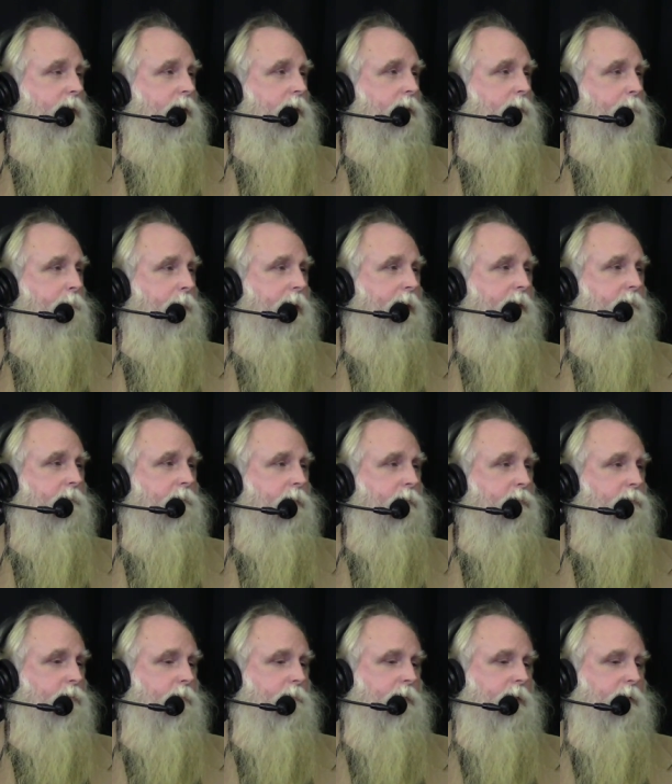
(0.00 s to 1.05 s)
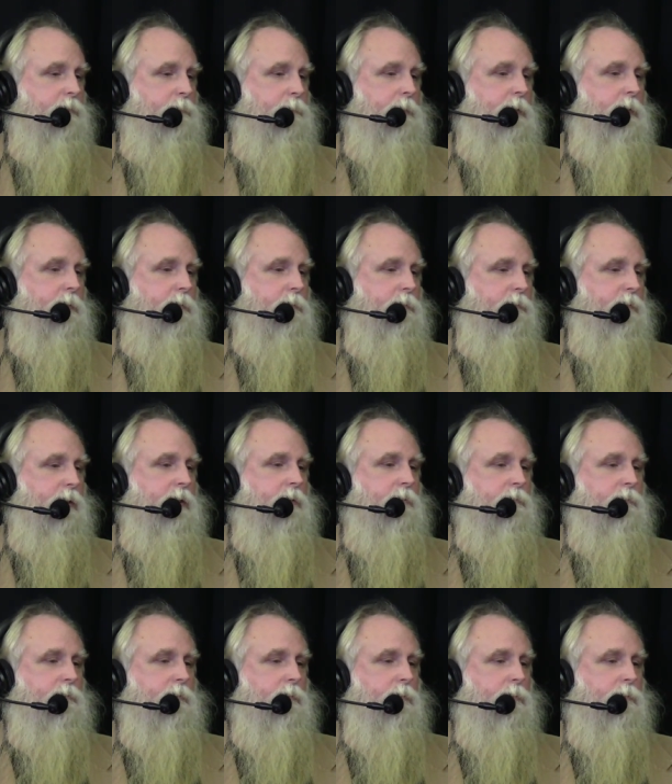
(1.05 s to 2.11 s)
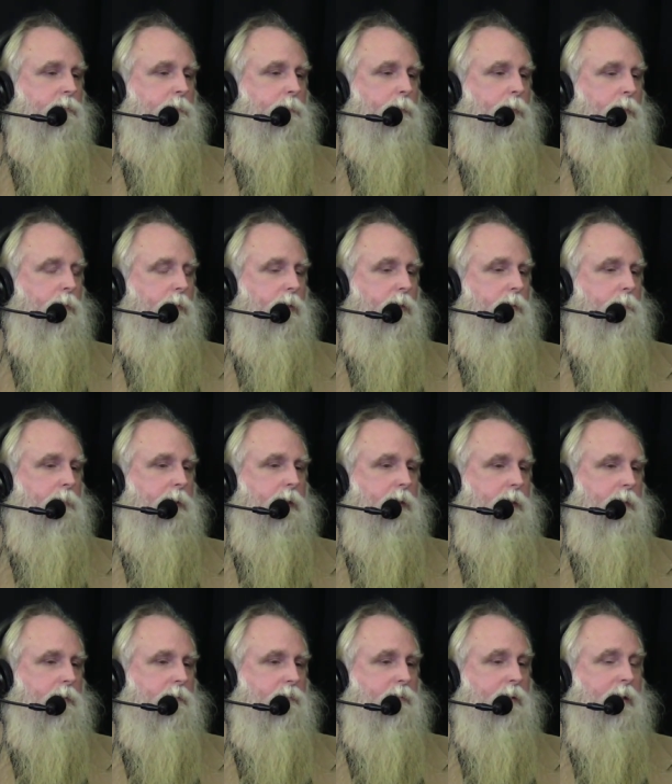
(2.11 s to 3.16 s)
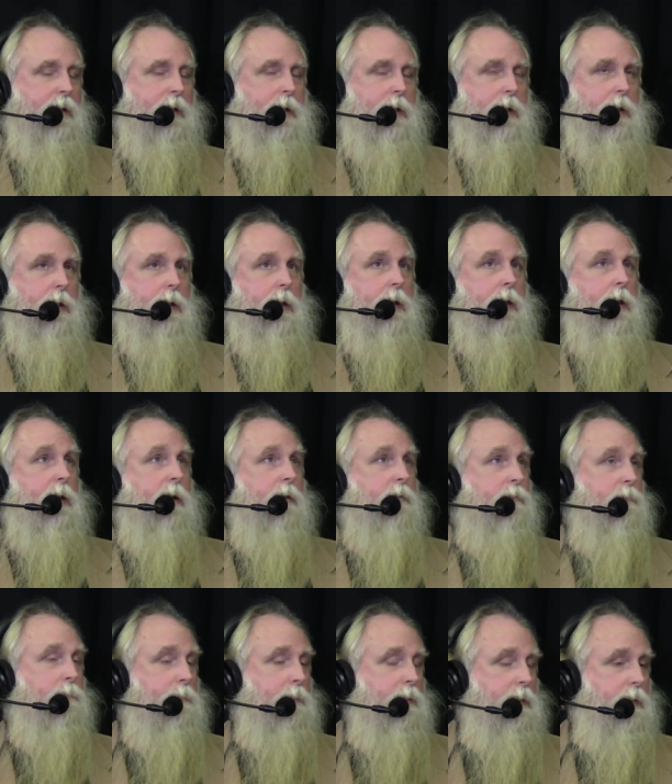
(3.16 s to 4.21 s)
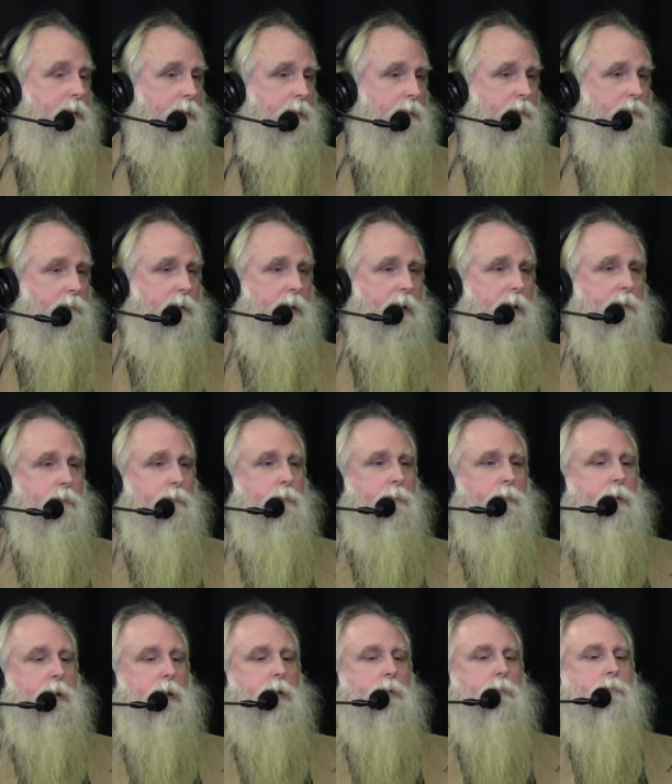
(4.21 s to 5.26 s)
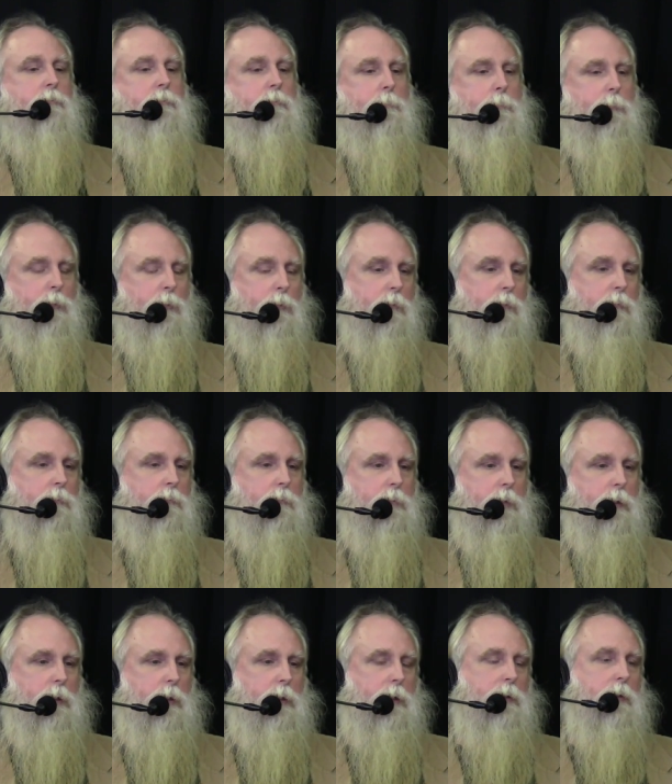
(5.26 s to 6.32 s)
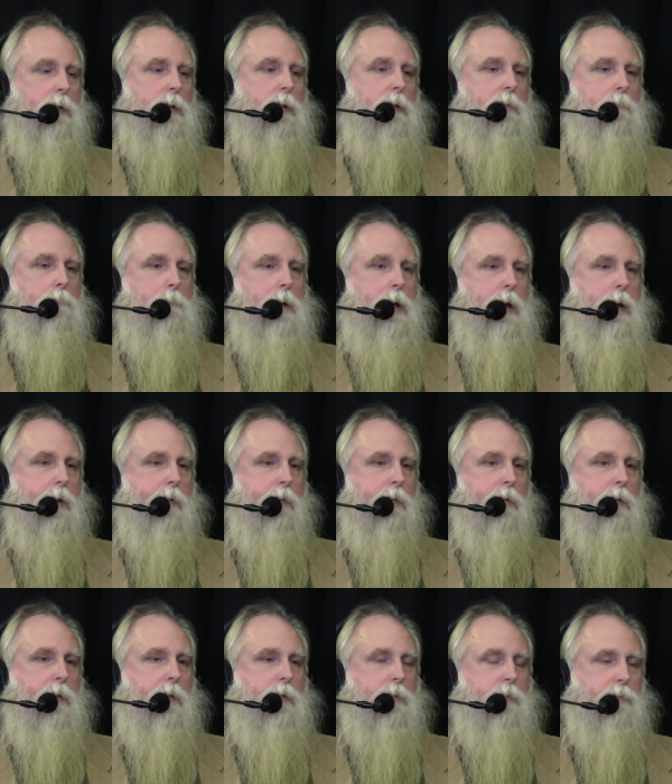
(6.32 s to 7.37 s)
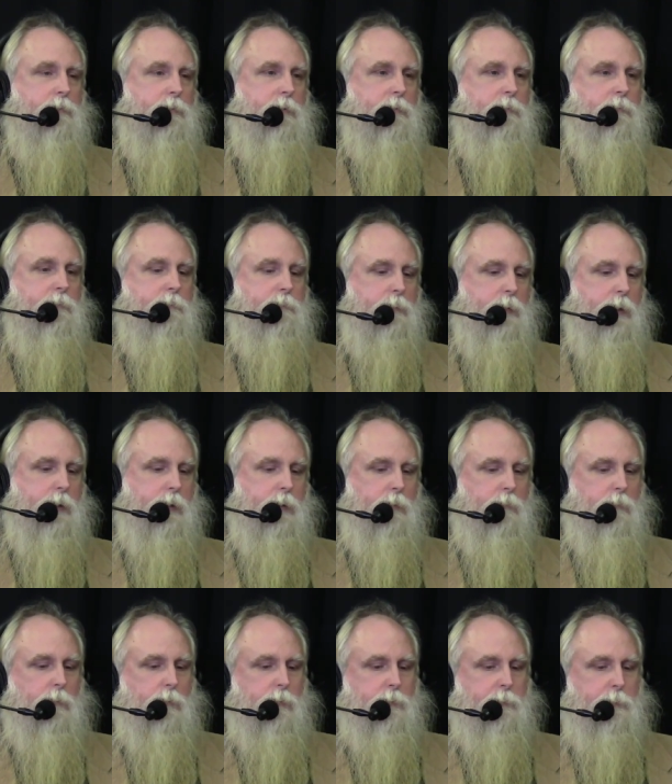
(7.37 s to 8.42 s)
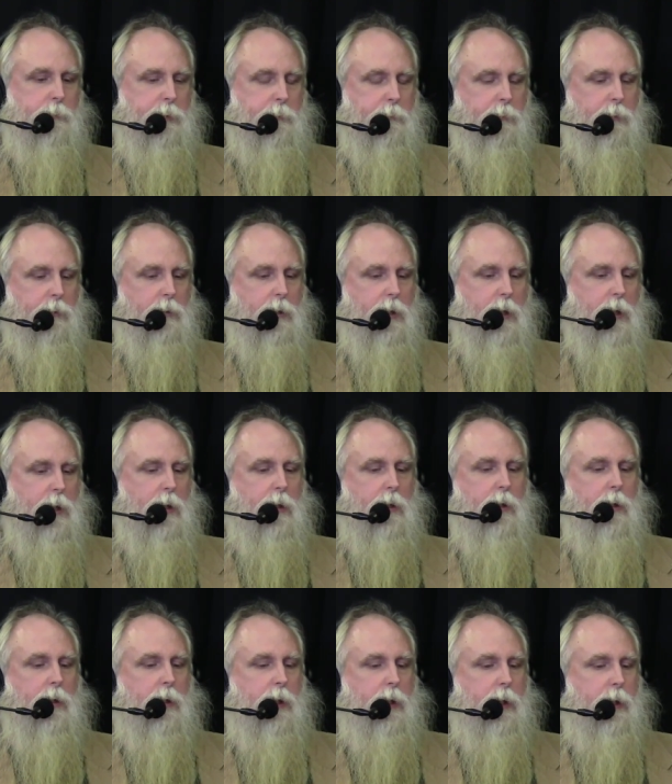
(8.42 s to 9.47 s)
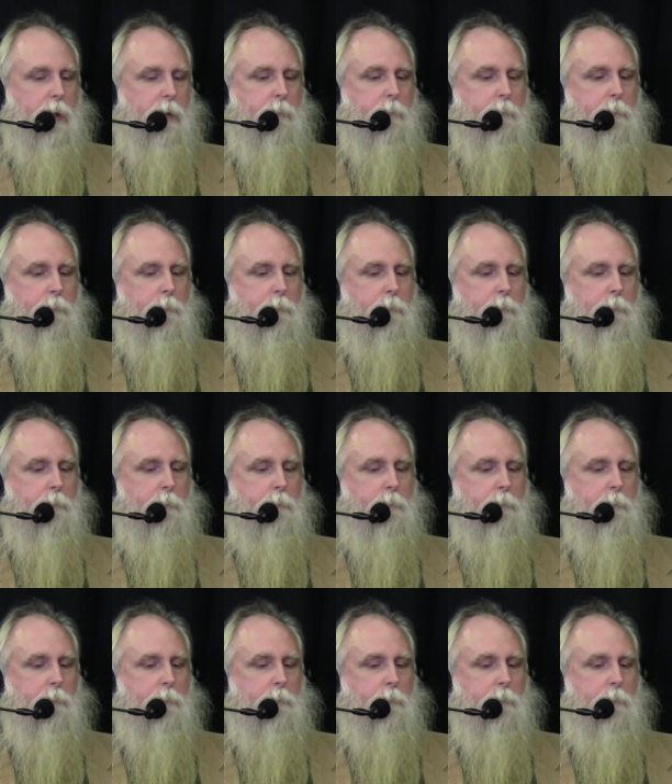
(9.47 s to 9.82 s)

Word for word: embedded version of XP is that is still supported because XP doesn't actually support anything modern because it's freaking old people. Um,